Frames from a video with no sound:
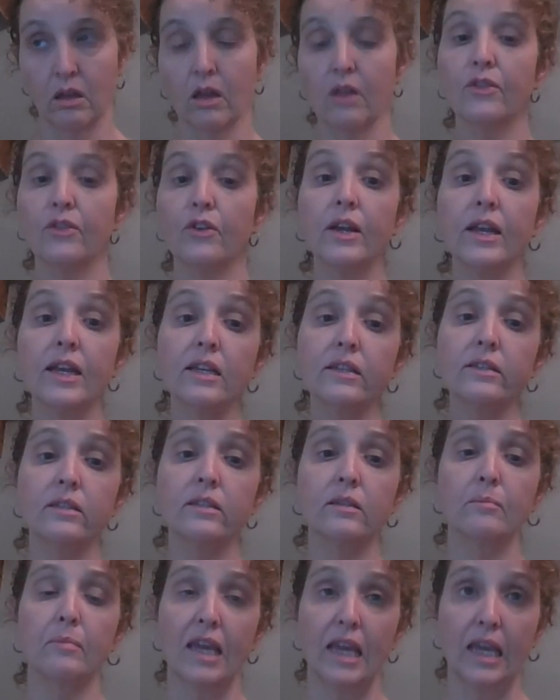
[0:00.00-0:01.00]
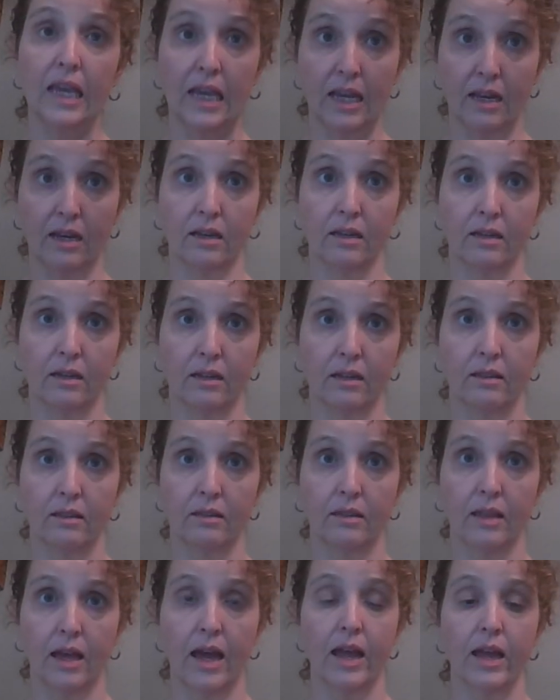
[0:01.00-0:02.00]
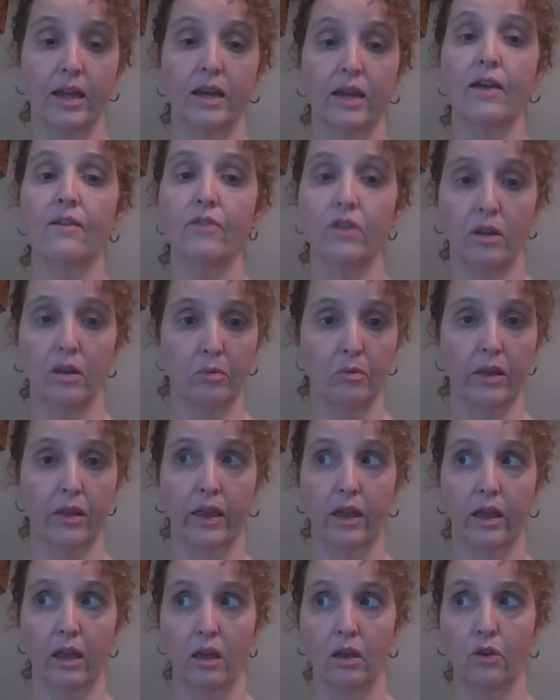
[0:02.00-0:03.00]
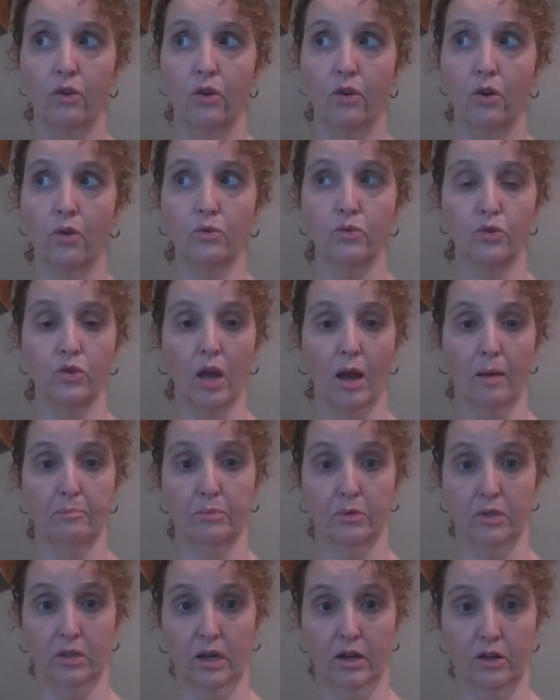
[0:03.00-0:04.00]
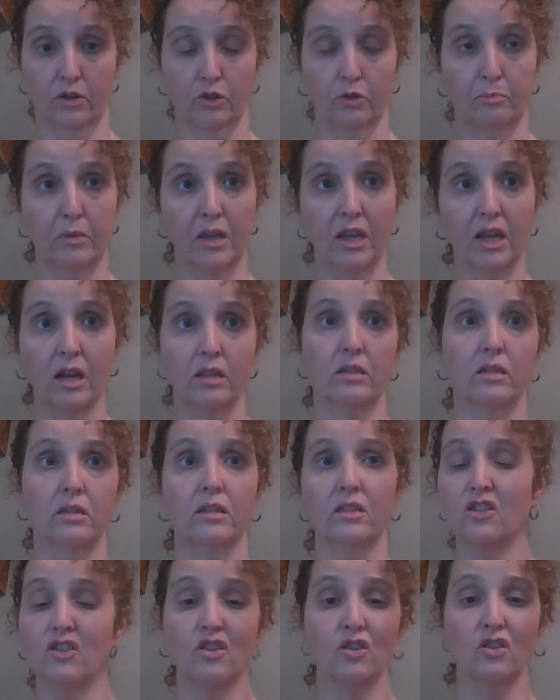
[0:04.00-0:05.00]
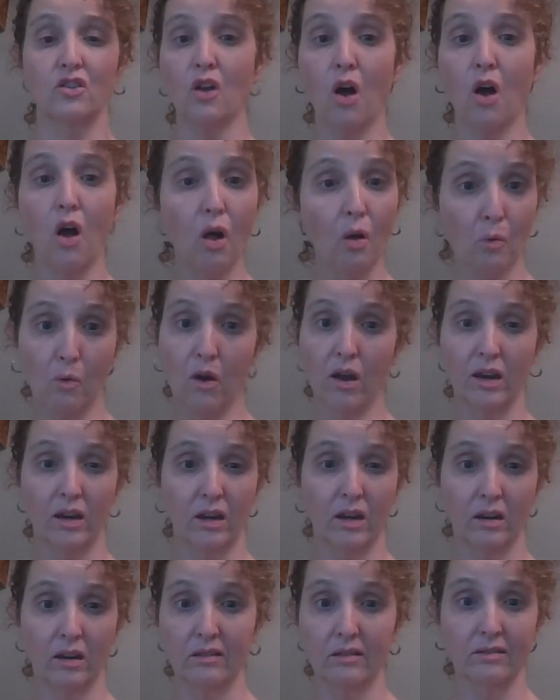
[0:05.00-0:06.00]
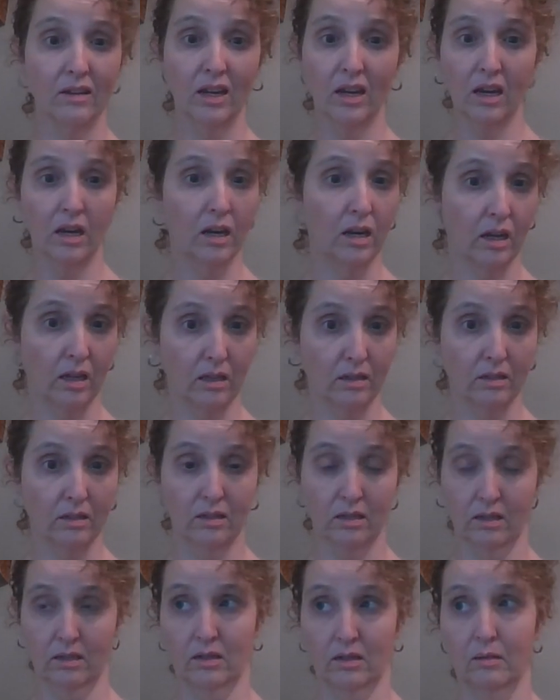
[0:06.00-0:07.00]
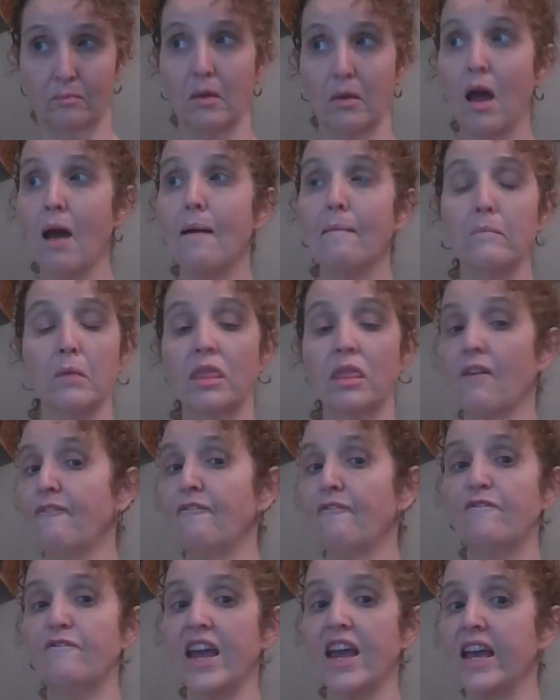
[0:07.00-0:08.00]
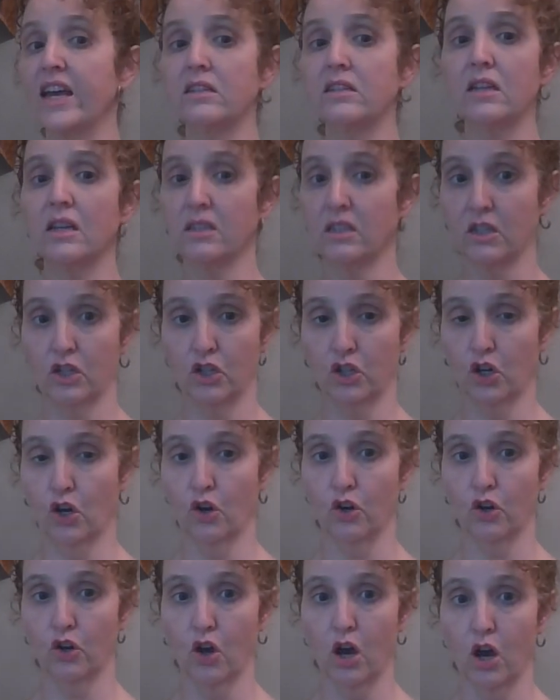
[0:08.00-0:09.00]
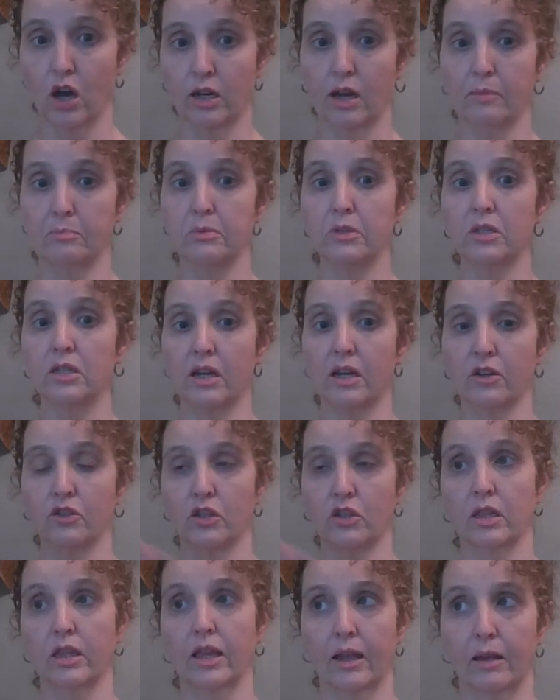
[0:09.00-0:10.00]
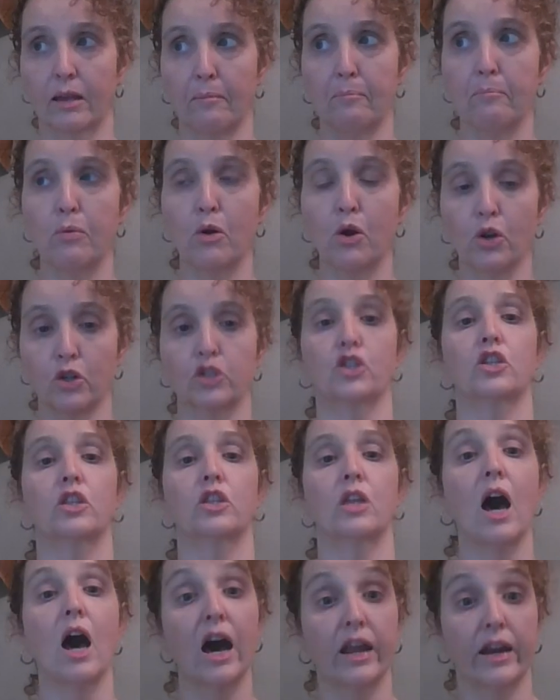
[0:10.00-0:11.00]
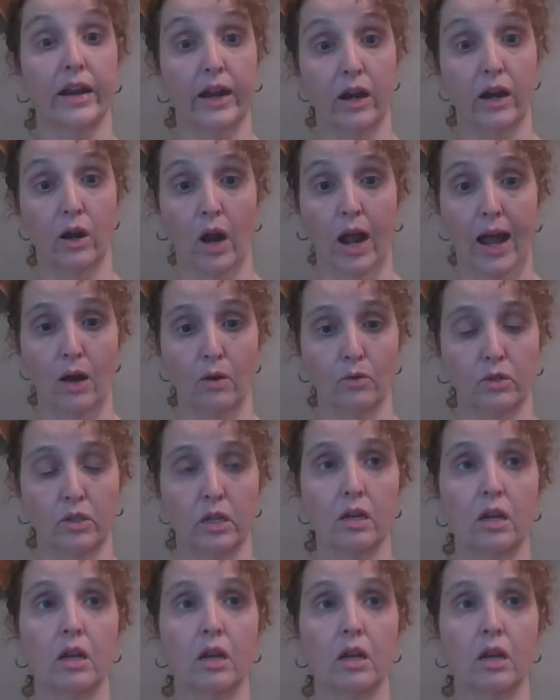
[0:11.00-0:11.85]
there is some heat that inevitably goes upstairs because it's just all one heating system, but the fan doesn't turn on upstairs and like push the hot air out.